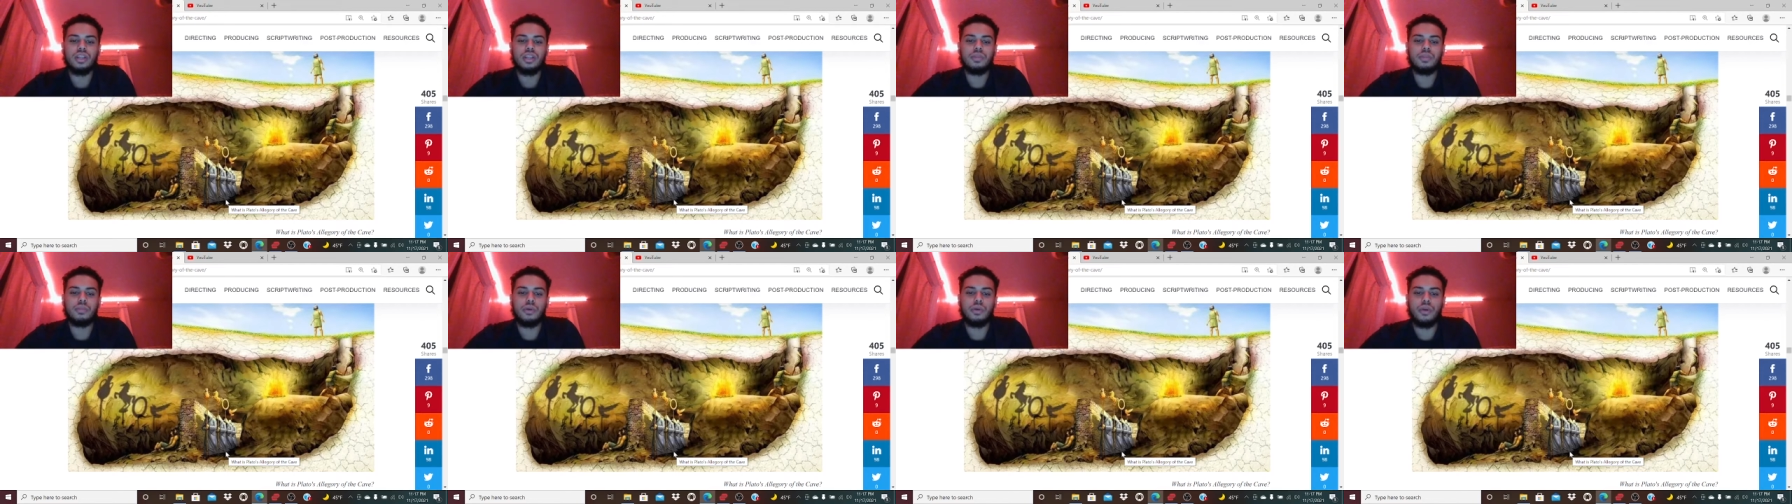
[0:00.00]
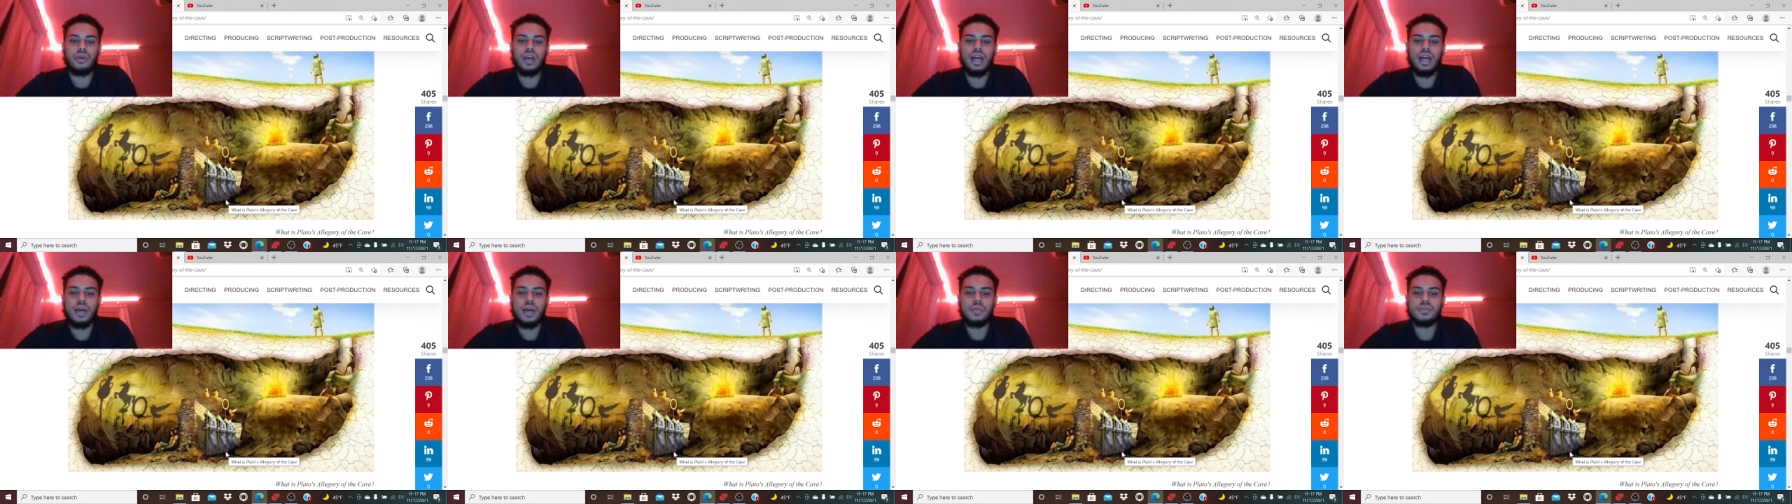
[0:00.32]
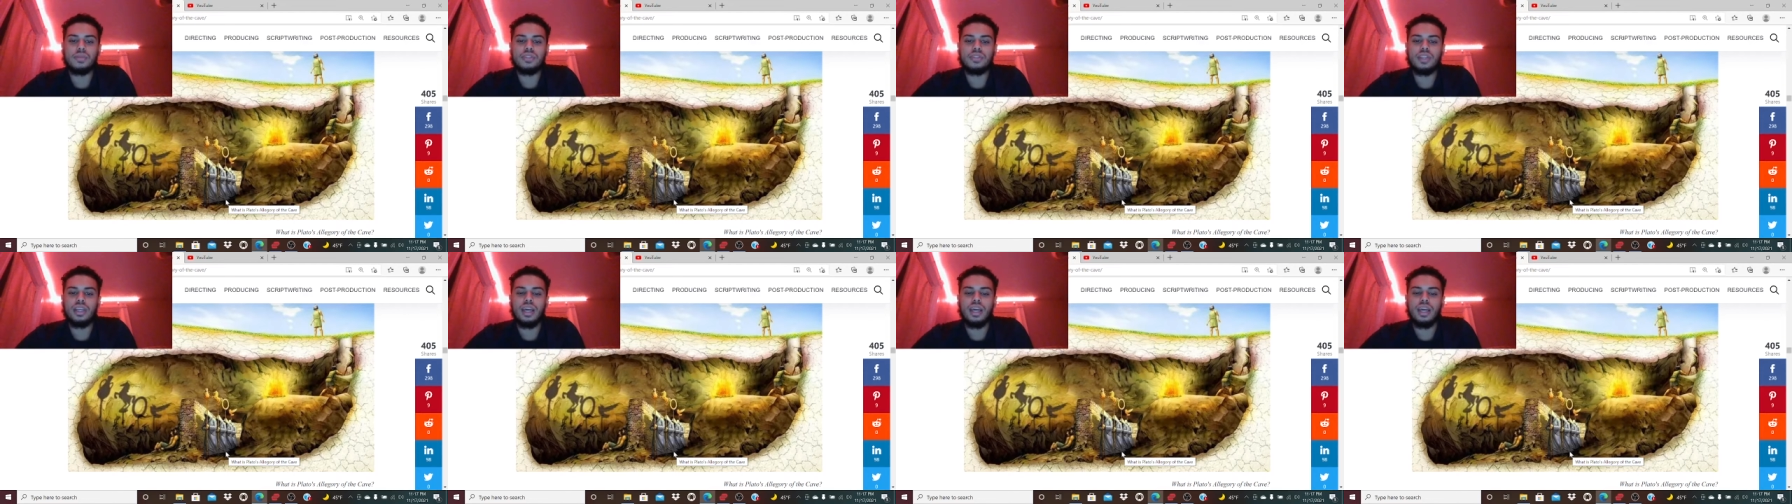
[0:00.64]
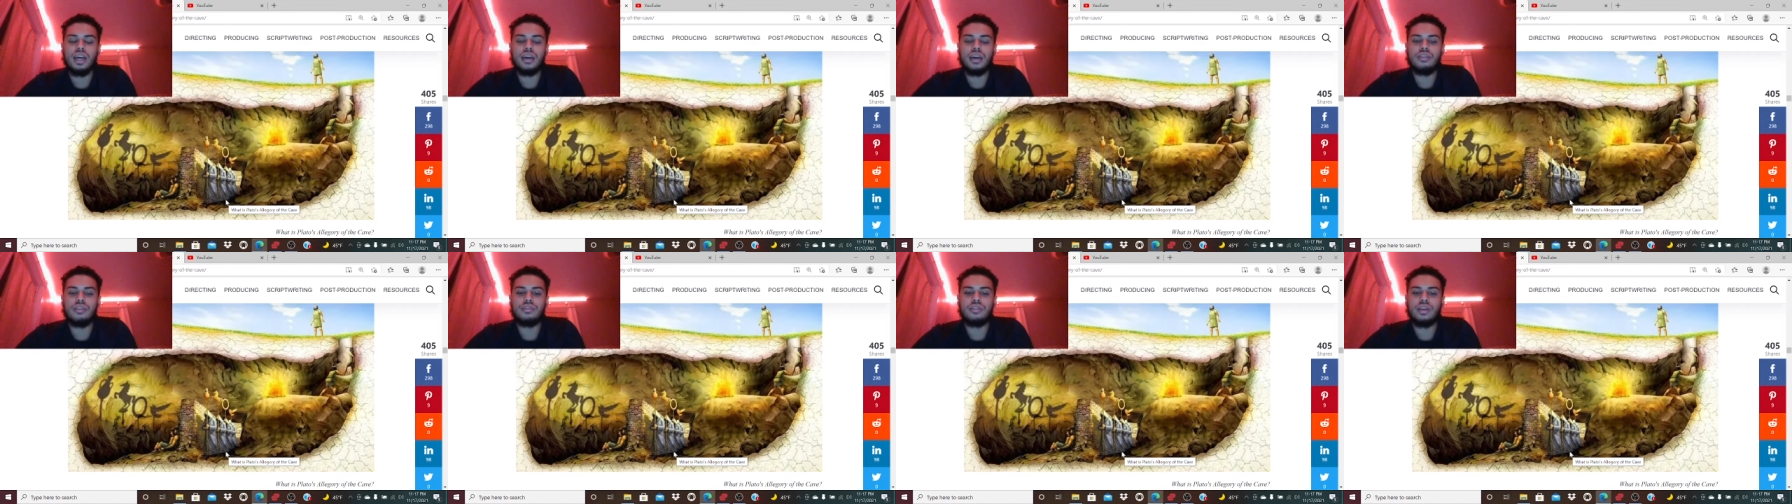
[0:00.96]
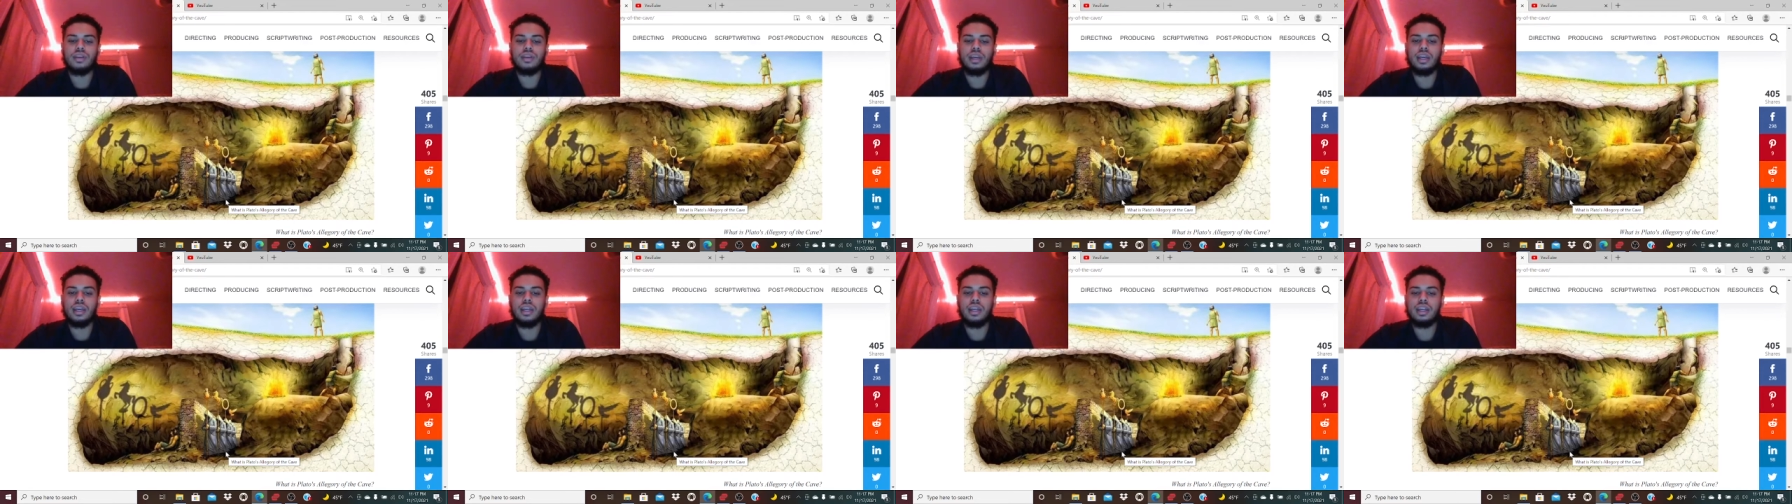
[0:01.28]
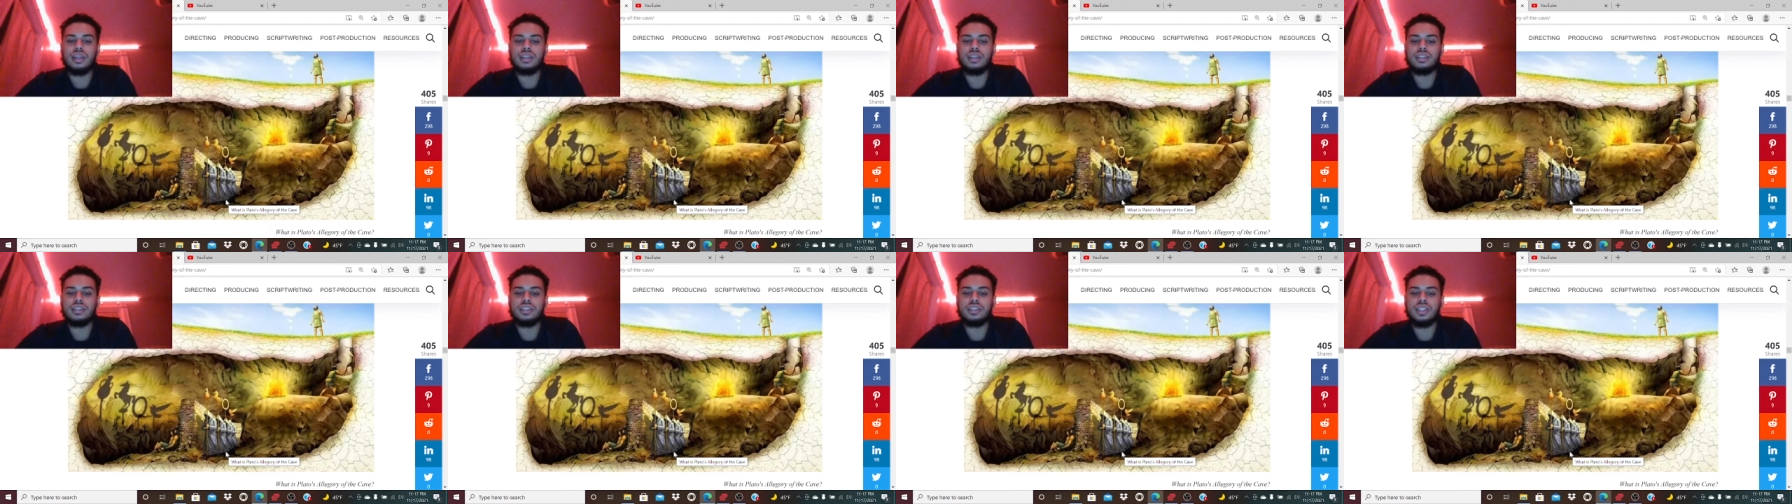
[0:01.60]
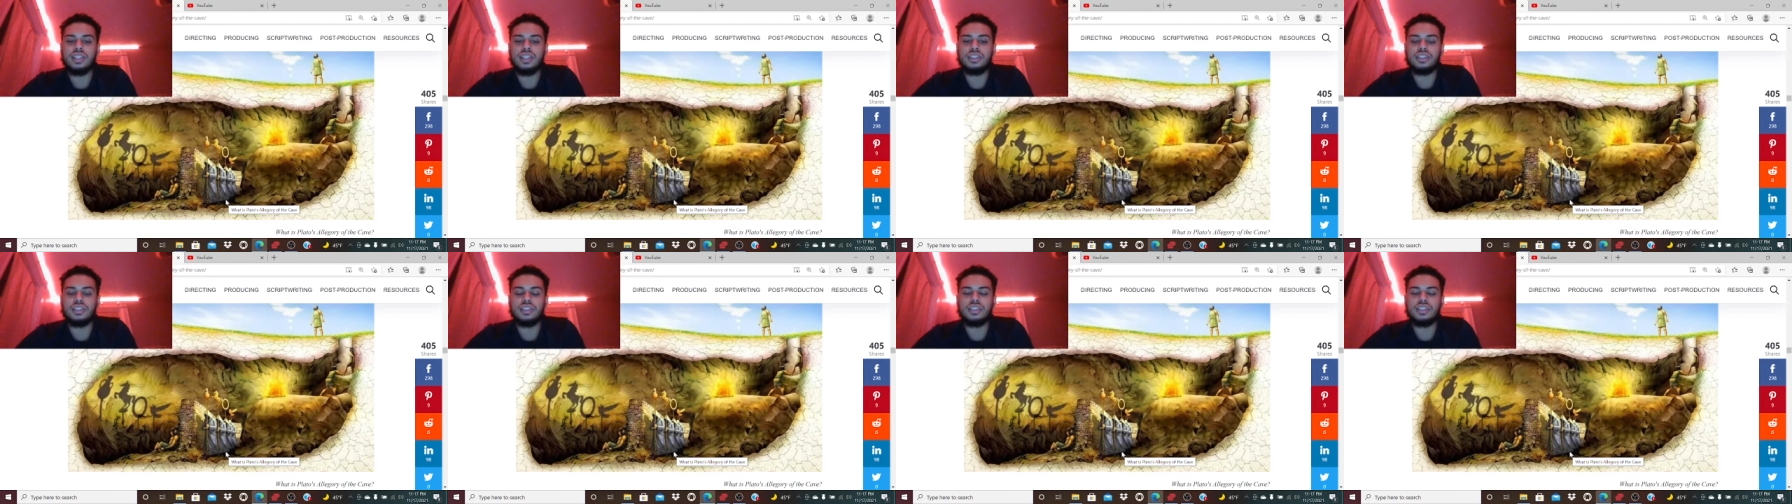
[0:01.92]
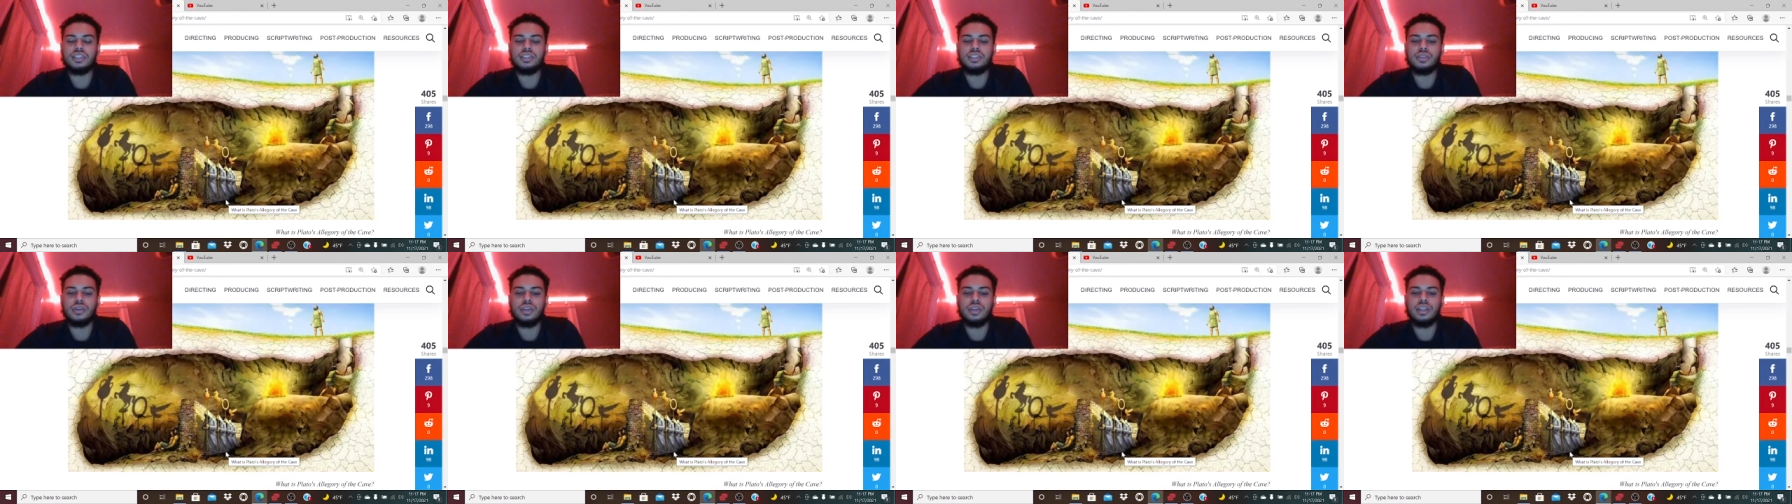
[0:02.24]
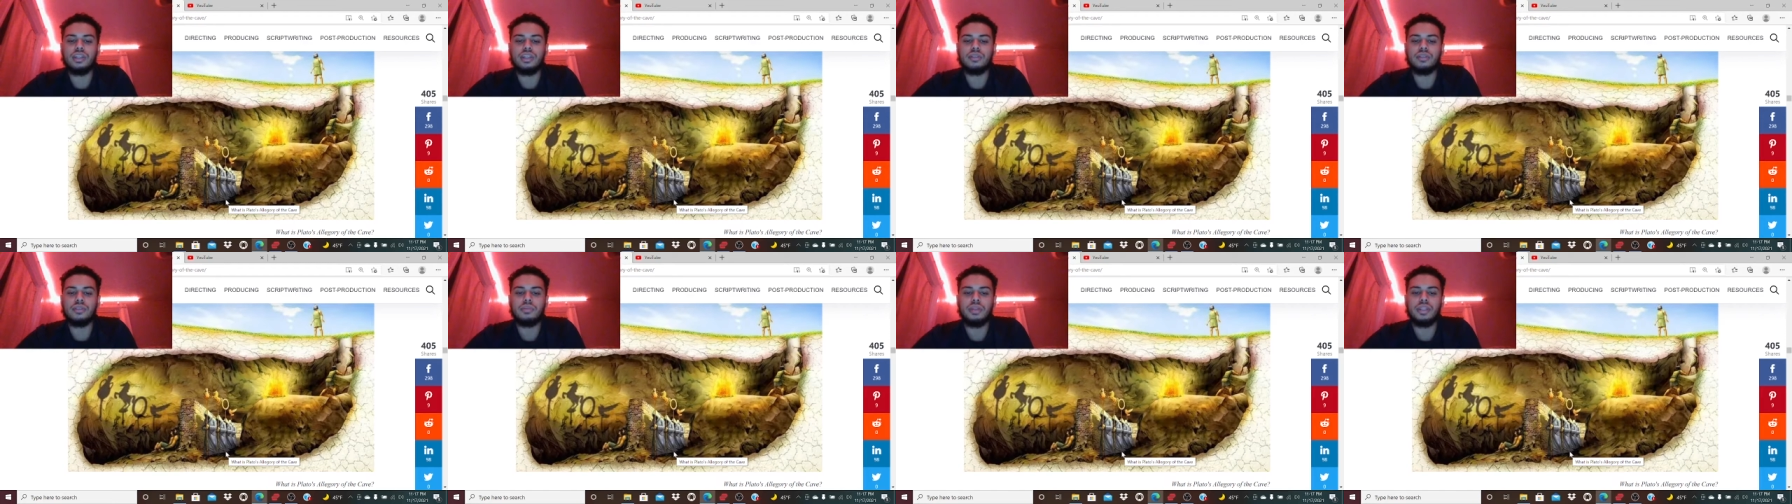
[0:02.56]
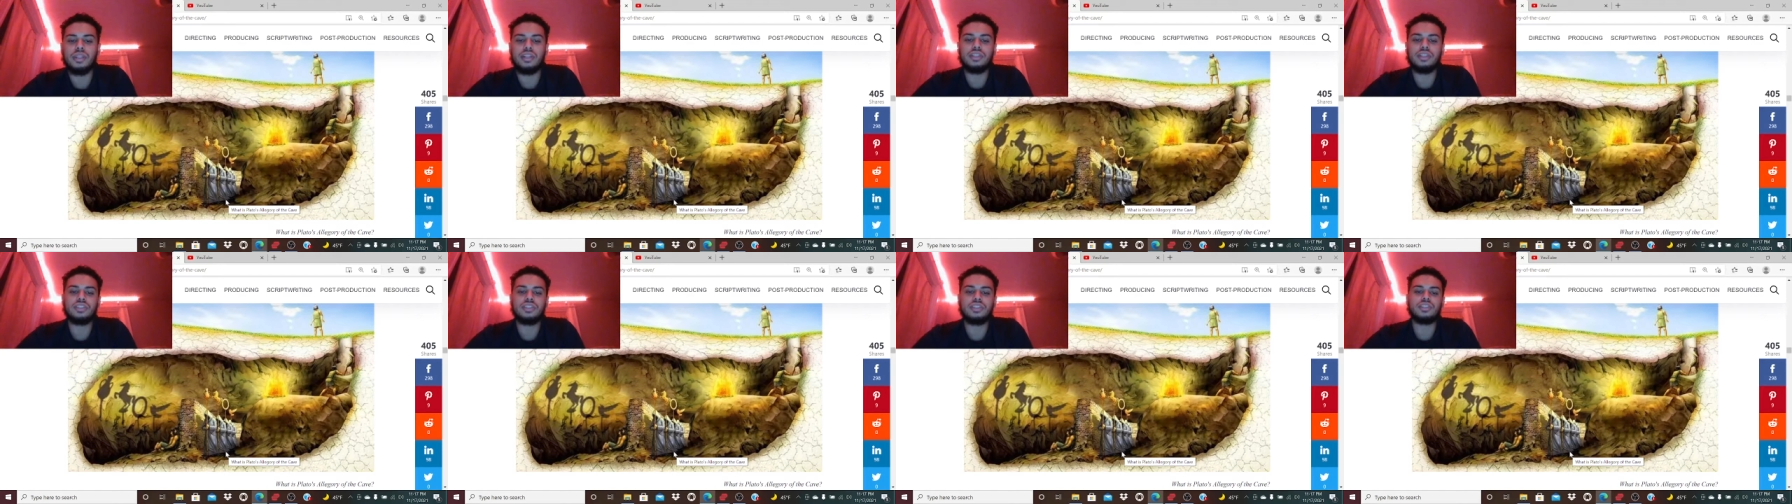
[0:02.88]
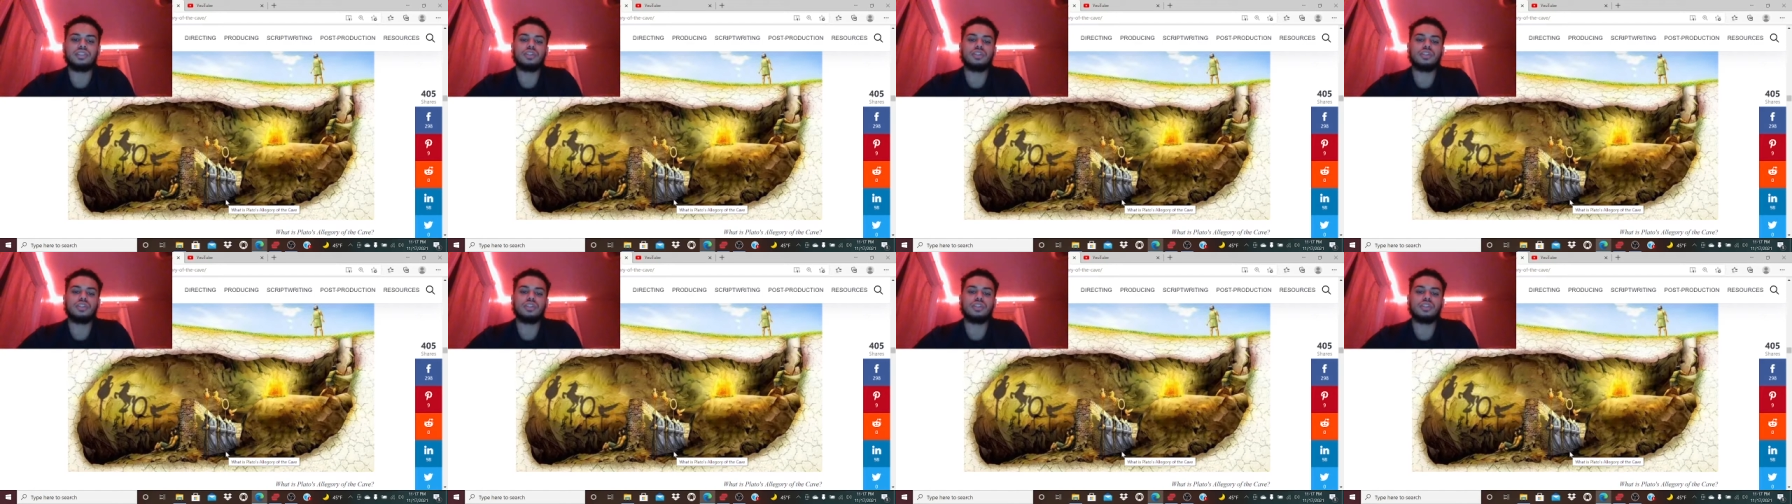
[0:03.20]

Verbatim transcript: Perhaps they have hidden intentions or hidden meanings,